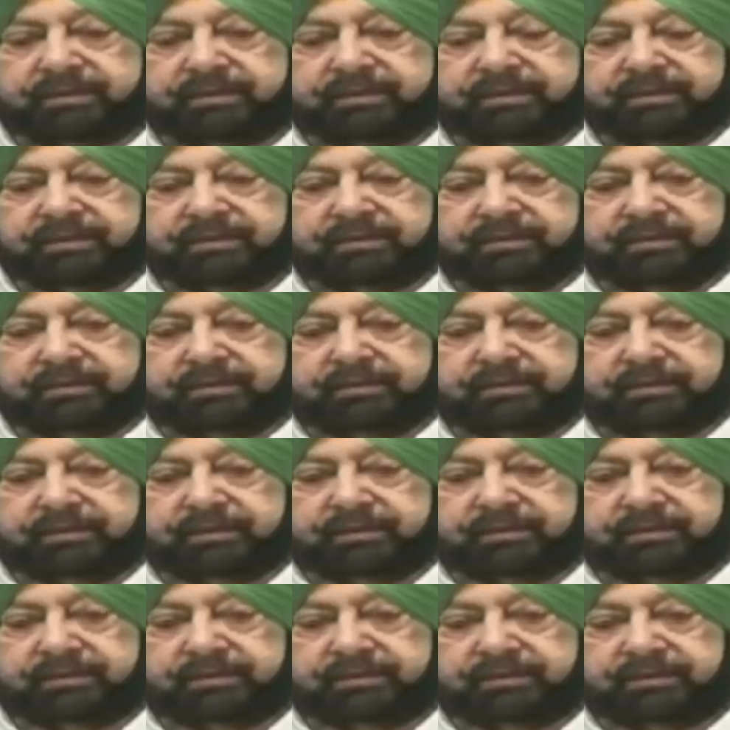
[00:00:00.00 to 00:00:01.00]

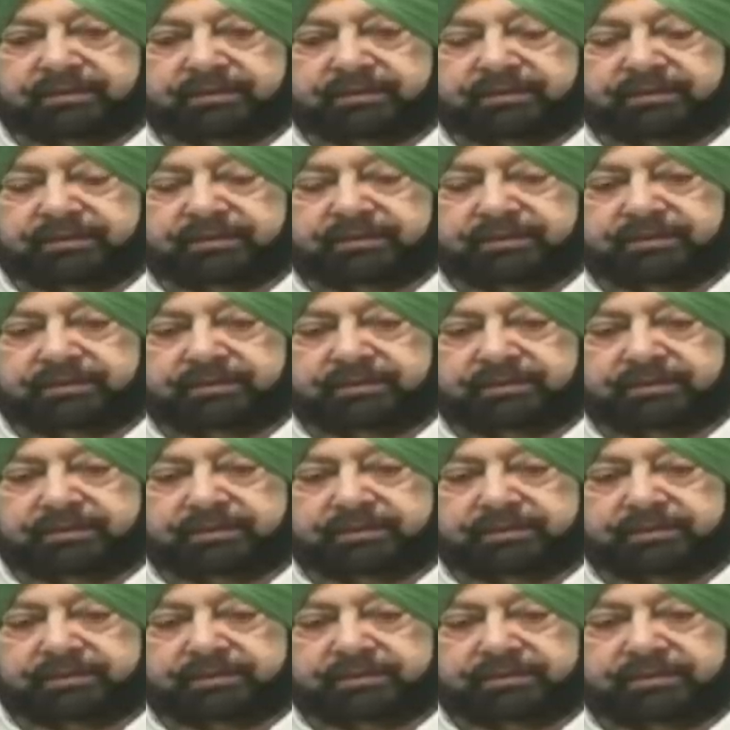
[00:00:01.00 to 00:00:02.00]

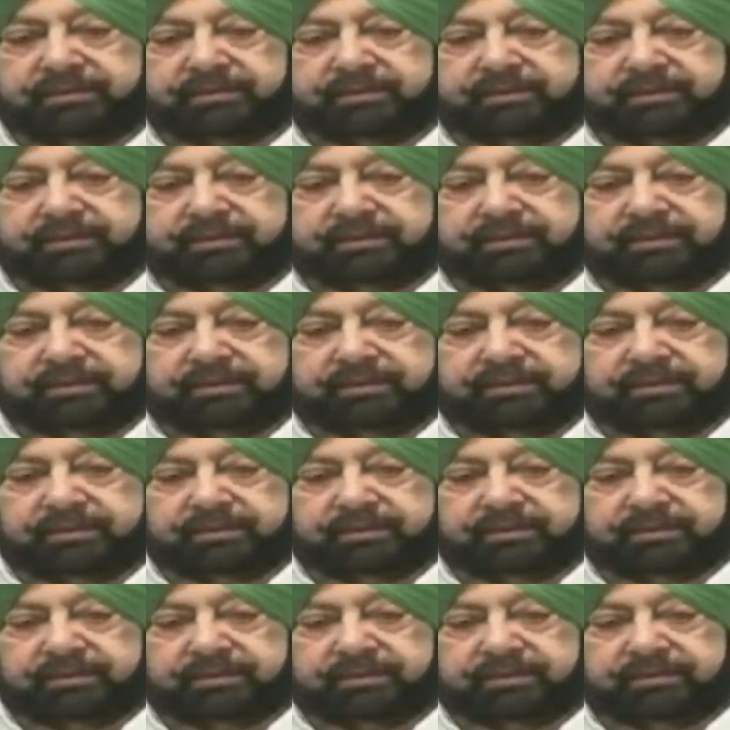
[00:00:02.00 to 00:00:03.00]

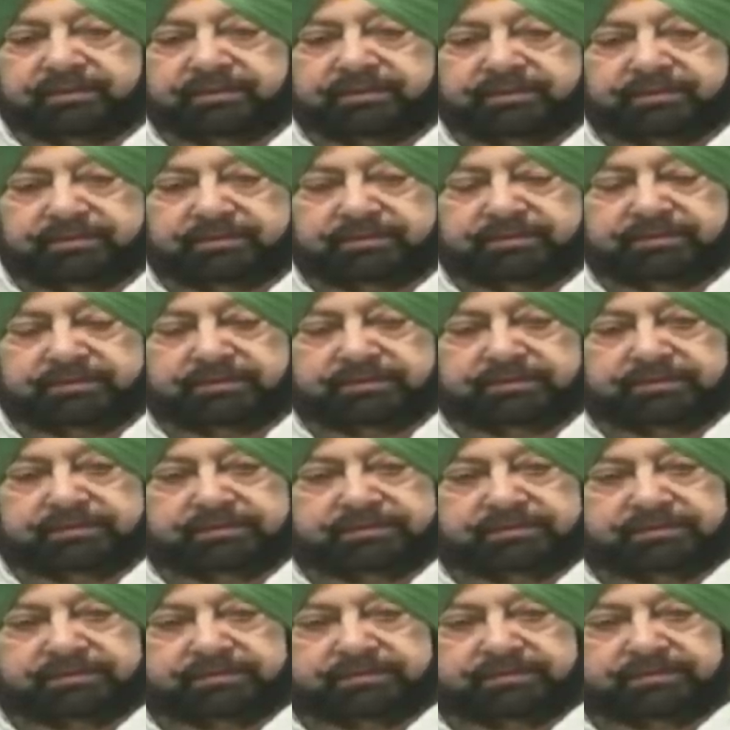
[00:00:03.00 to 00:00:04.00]

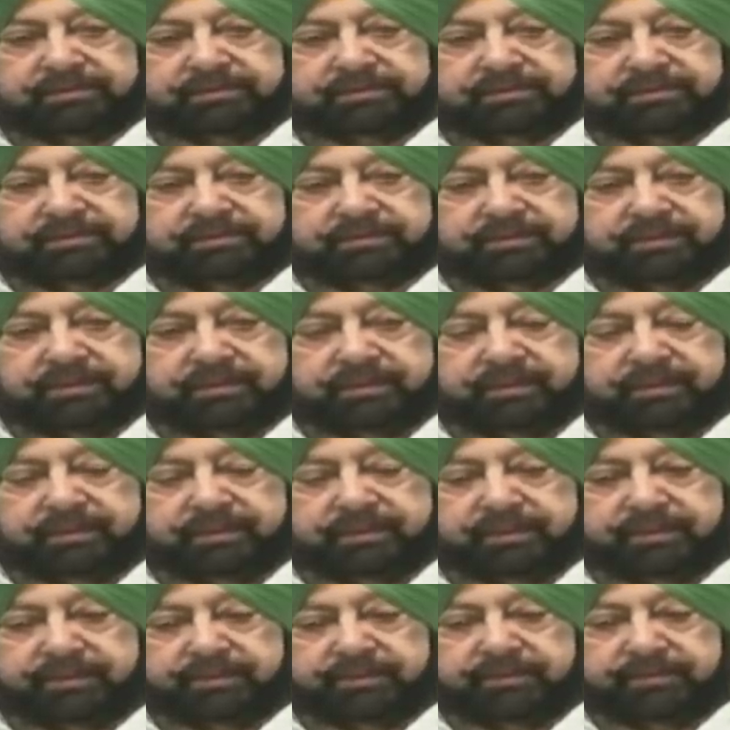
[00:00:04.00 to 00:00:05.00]

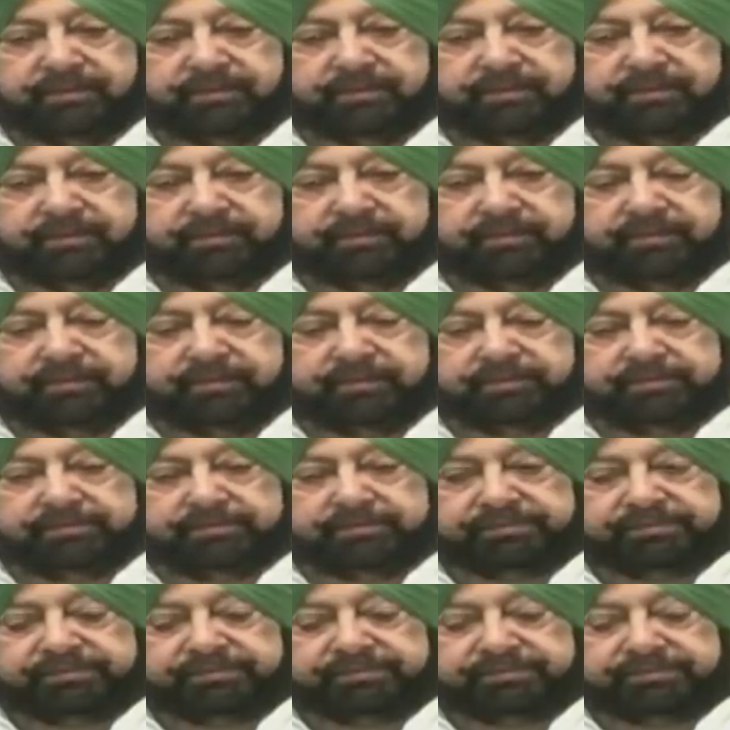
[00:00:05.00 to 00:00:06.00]

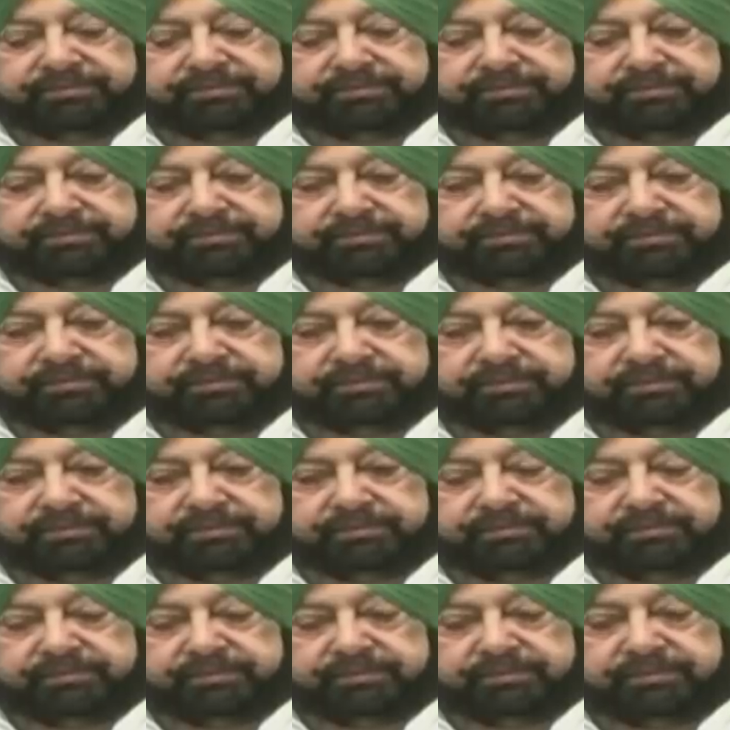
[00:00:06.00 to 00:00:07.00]

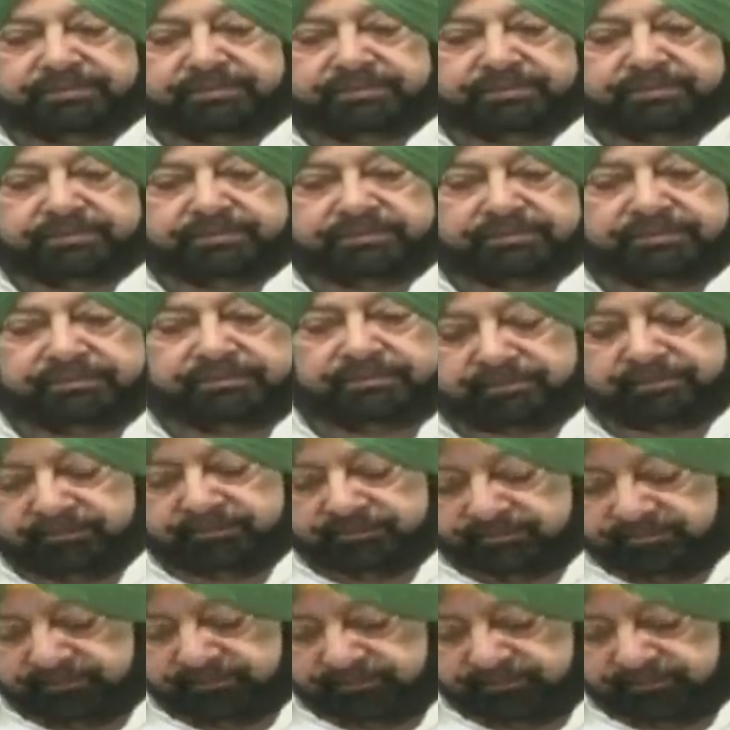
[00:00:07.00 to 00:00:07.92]
No words are spoken by the person on screen.